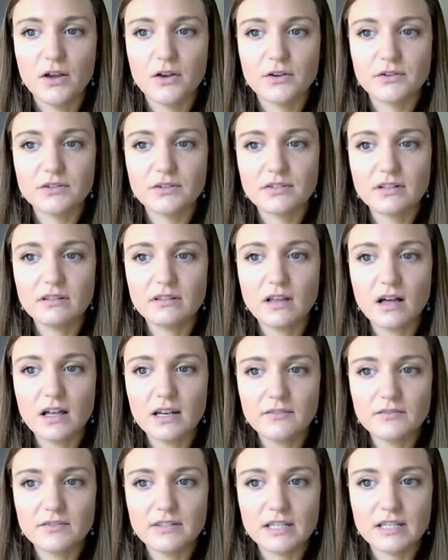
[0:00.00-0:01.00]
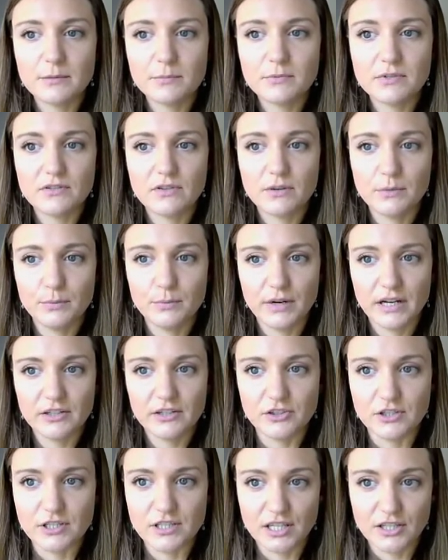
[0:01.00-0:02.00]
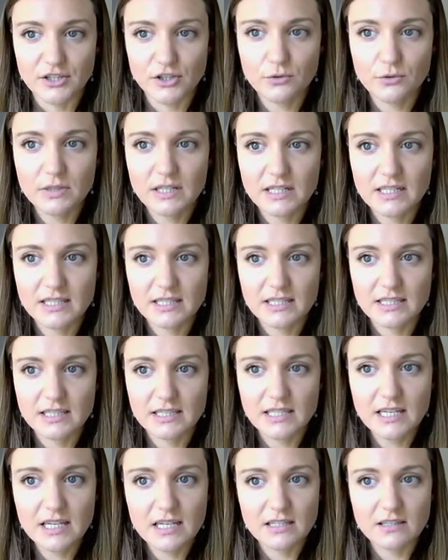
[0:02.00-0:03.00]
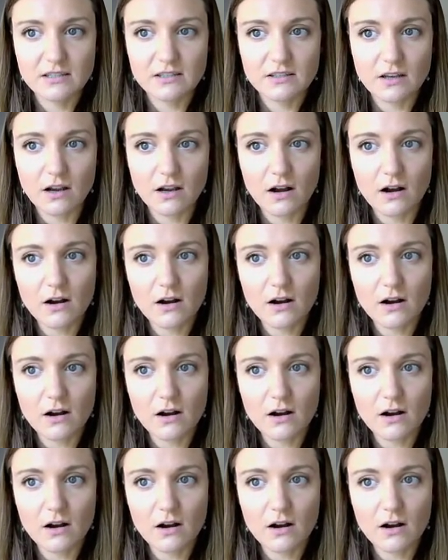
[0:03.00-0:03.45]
So there's a lot of tips of the branches that don't extend